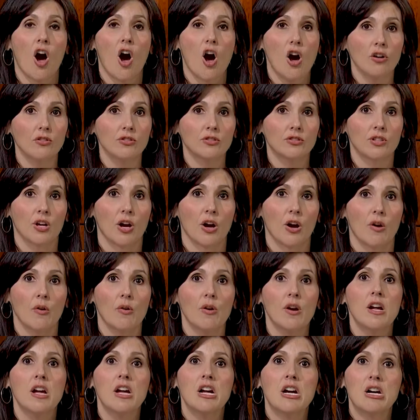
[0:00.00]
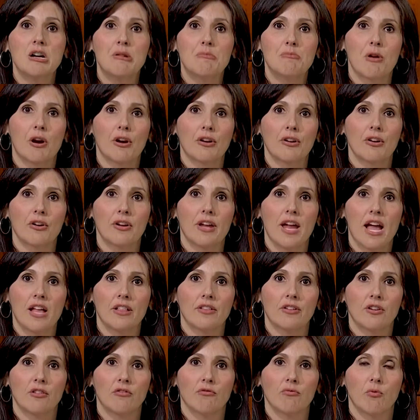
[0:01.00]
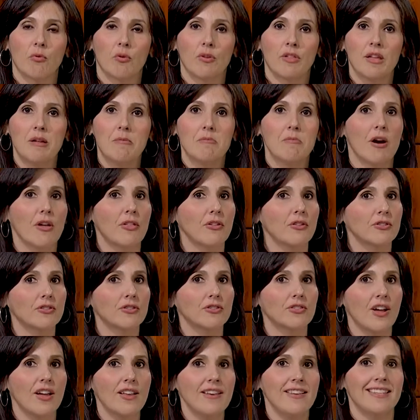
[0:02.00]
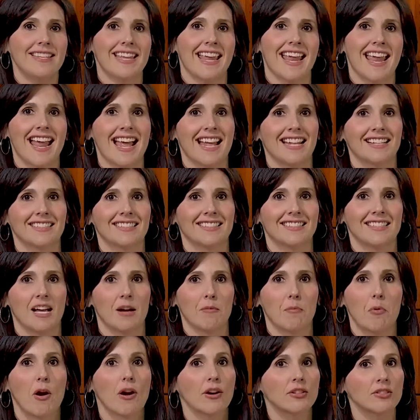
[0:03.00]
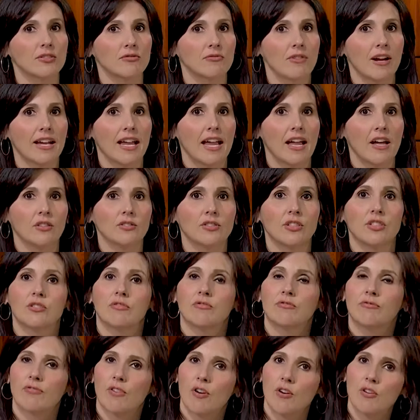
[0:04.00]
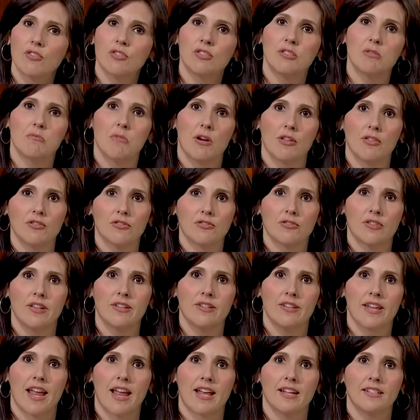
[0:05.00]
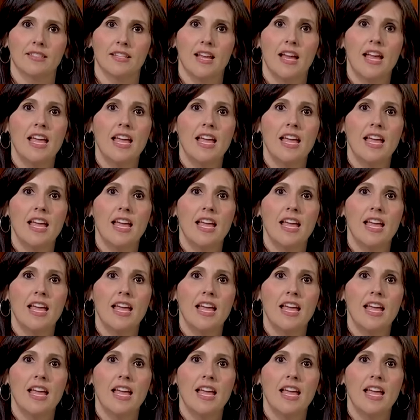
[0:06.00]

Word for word: Also, mark your calendar for the Mother Son Dance. Uh, Parks and Rec held its first Mother Son Dance